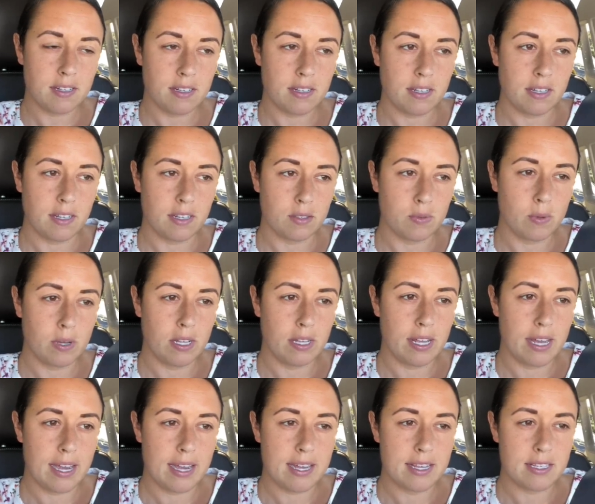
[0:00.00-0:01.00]
as well
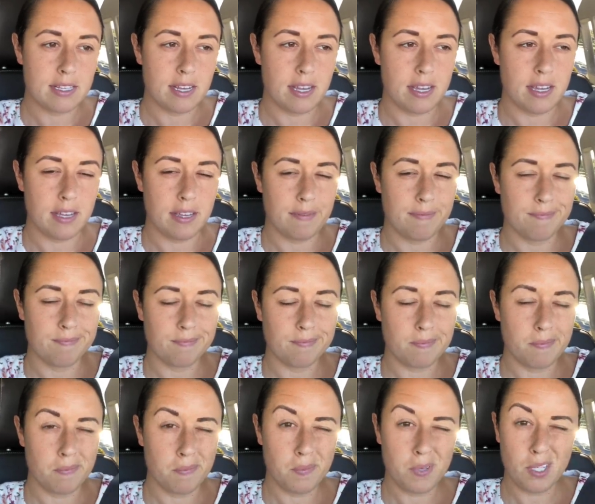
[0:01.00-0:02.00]
as a
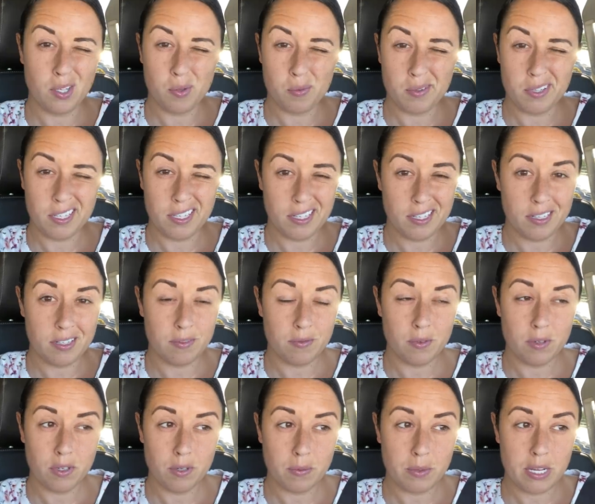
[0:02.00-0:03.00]
meal plan for
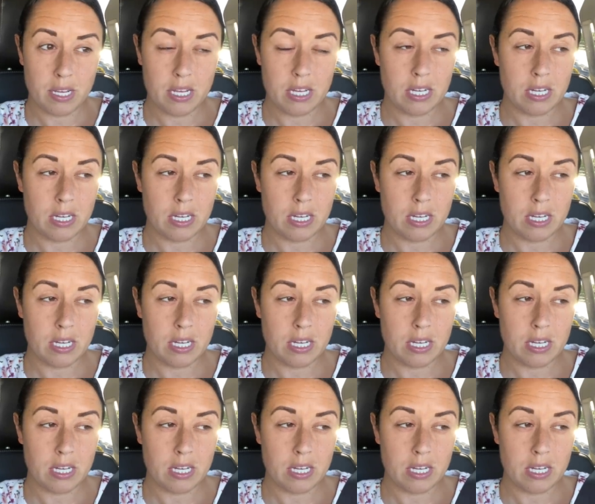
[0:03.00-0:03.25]
the week.